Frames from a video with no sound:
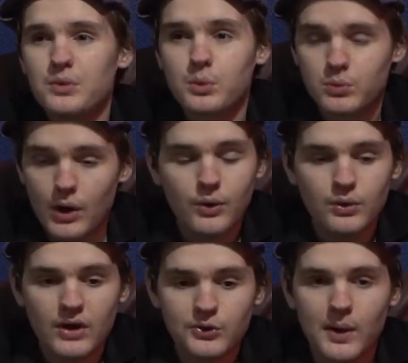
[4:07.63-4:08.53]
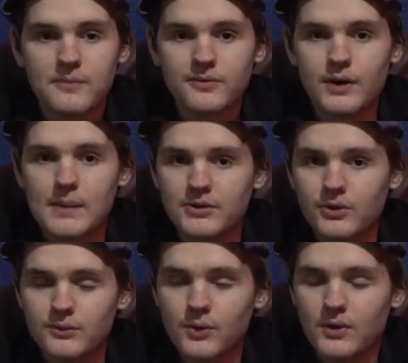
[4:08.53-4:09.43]
wrote a script for
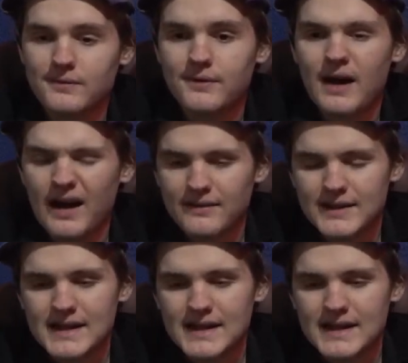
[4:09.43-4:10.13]
episode 4 and 5,